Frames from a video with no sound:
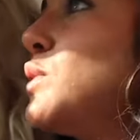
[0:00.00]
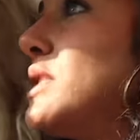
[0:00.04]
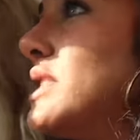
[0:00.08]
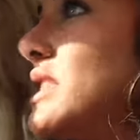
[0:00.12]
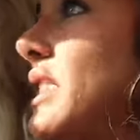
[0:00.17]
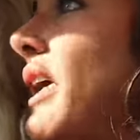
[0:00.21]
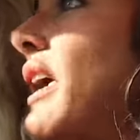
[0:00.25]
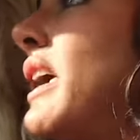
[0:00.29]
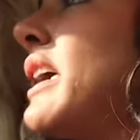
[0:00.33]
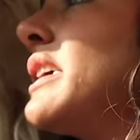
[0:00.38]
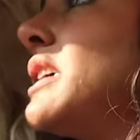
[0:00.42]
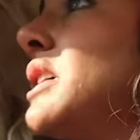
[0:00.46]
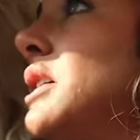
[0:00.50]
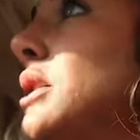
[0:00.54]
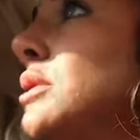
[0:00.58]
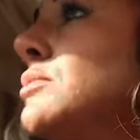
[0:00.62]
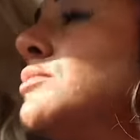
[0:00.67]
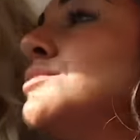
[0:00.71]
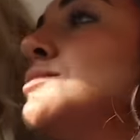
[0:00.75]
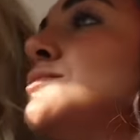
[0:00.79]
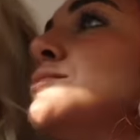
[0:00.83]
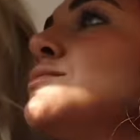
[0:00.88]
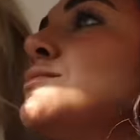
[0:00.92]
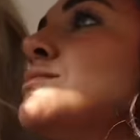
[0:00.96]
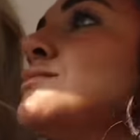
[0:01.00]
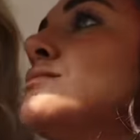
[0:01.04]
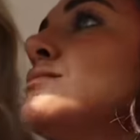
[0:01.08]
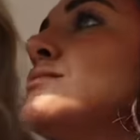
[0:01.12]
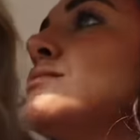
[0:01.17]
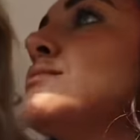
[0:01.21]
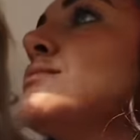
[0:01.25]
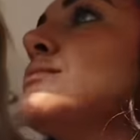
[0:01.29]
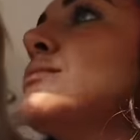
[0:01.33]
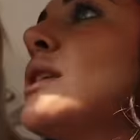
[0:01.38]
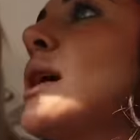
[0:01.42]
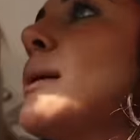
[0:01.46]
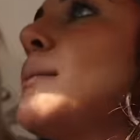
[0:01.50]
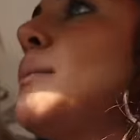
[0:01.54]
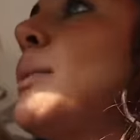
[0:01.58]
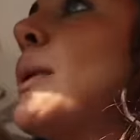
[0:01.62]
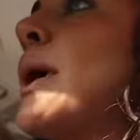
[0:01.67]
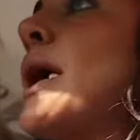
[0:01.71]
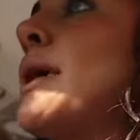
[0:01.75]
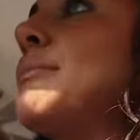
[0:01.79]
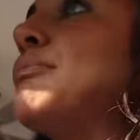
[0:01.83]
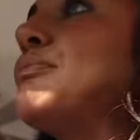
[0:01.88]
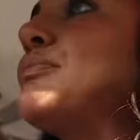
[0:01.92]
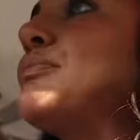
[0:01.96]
would think. You would think. But